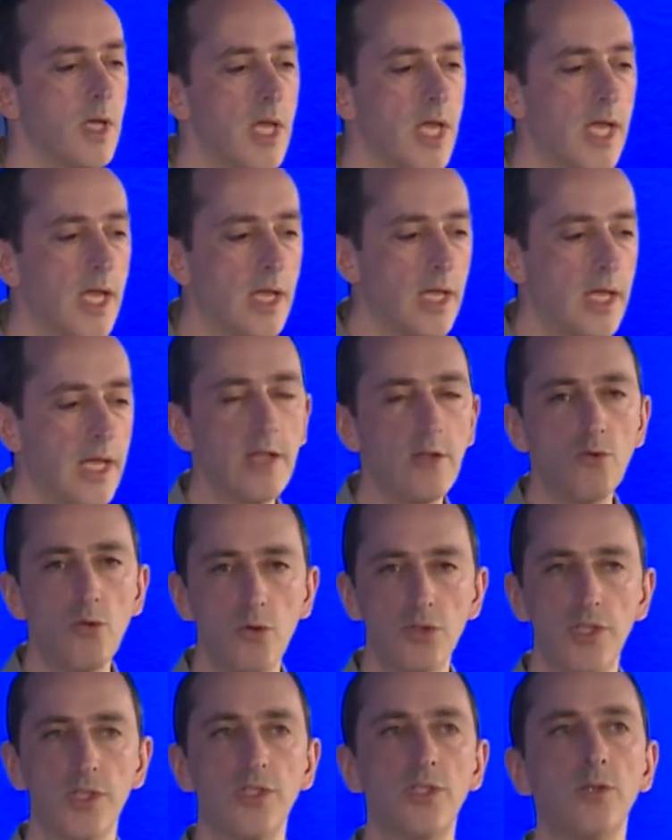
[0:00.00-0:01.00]
in
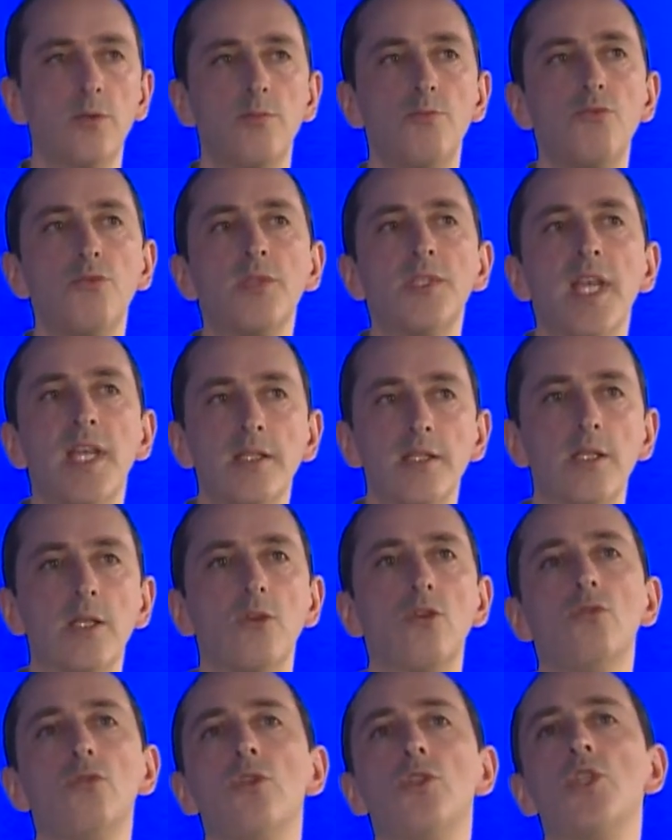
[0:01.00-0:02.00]
order to present a
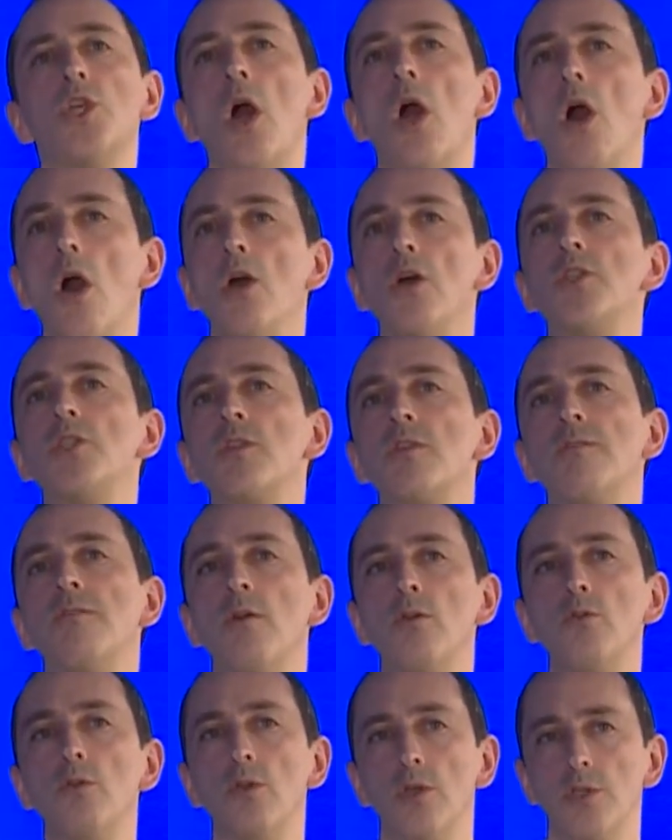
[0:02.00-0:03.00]
good
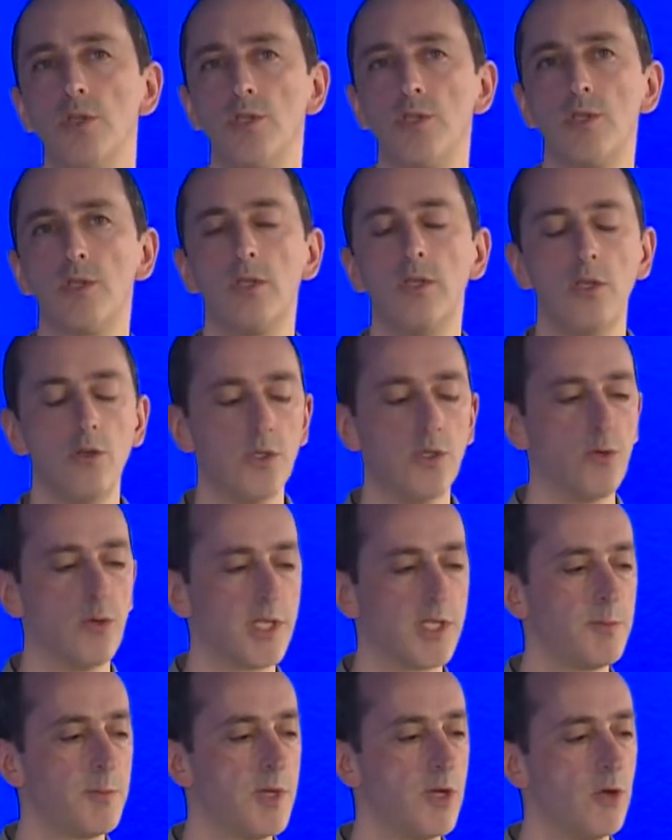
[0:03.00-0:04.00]
task-focused user
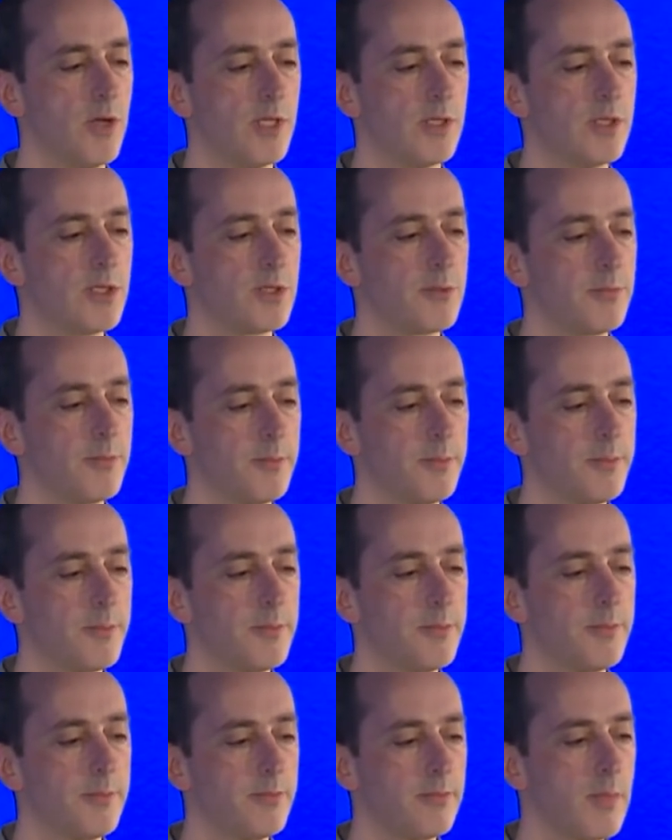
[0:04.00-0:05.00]
experience.
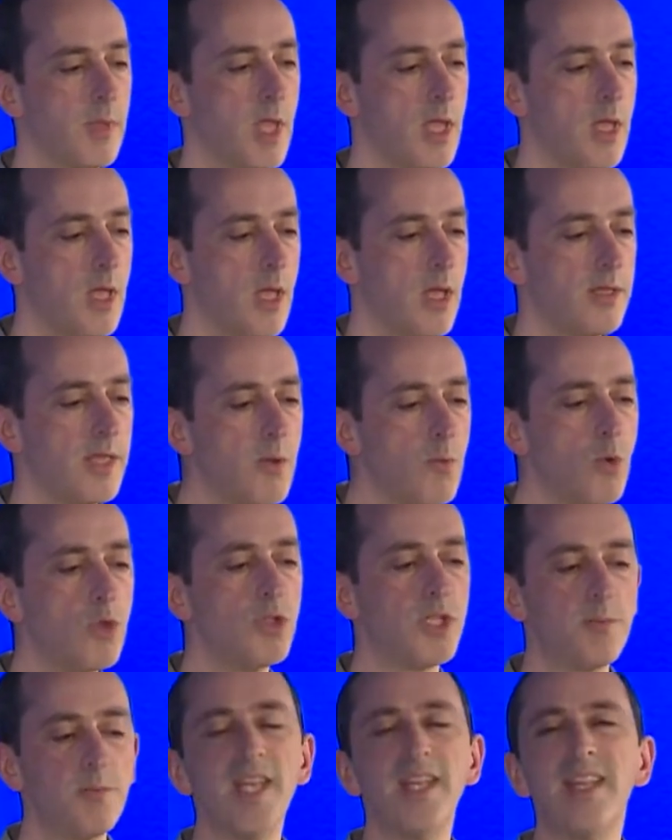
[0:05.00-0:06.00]
They want
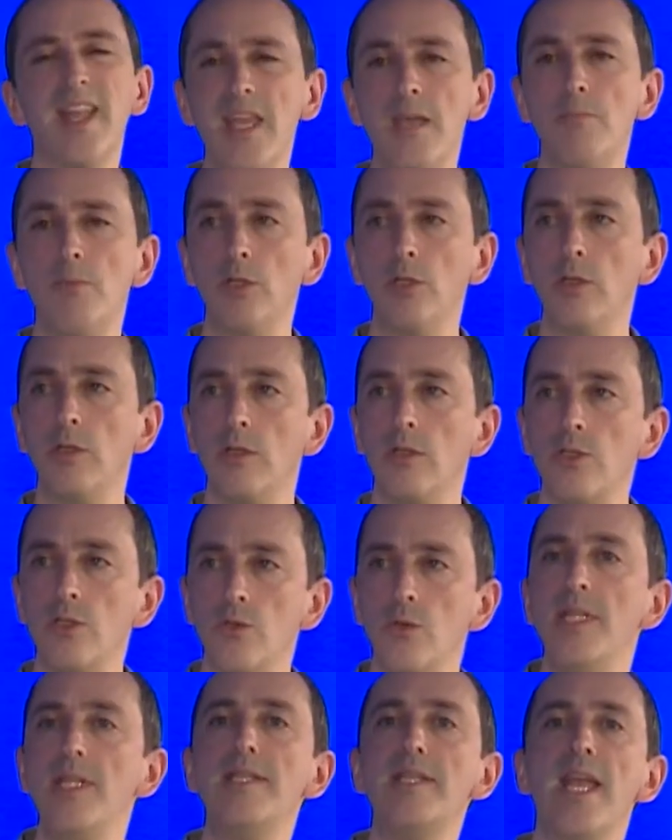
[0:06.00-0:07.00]
to be able to
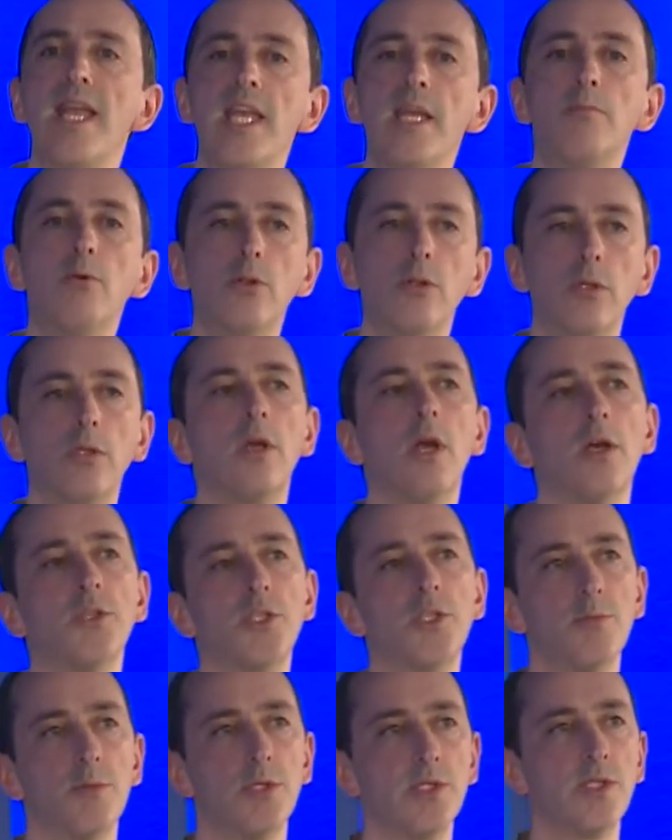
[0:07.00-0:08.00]
enable
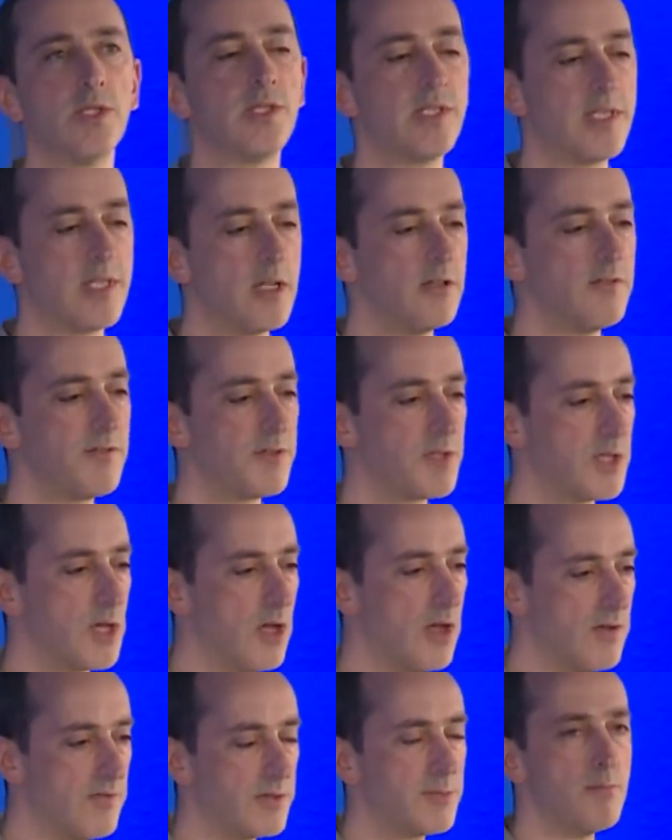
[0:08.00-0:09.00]
customers to
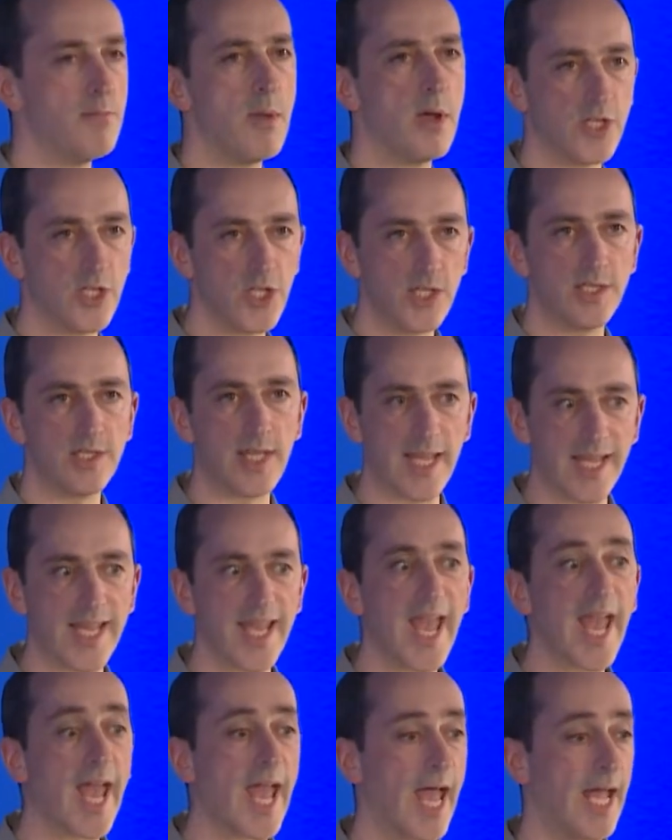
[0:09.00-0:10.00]
self-serve as much as they
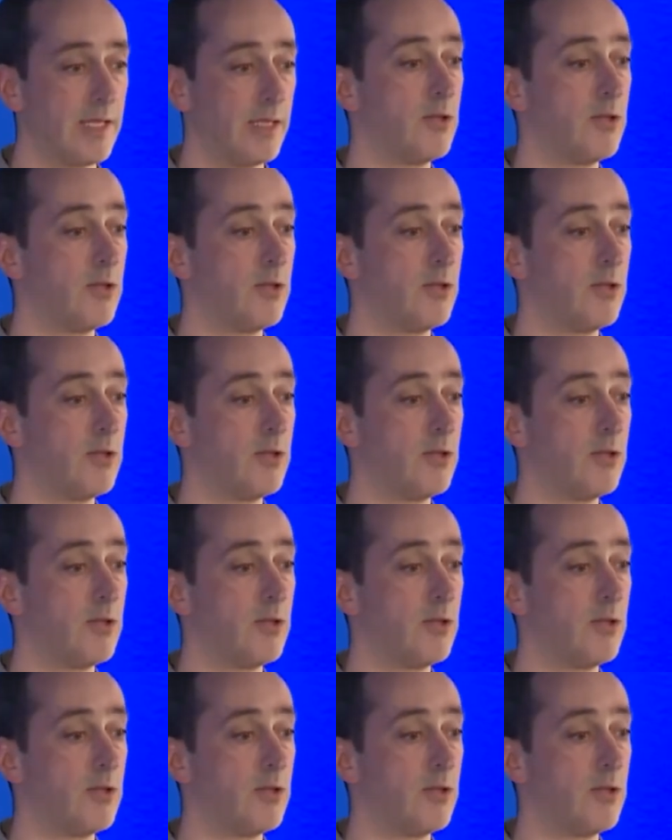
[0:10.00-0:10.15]
can.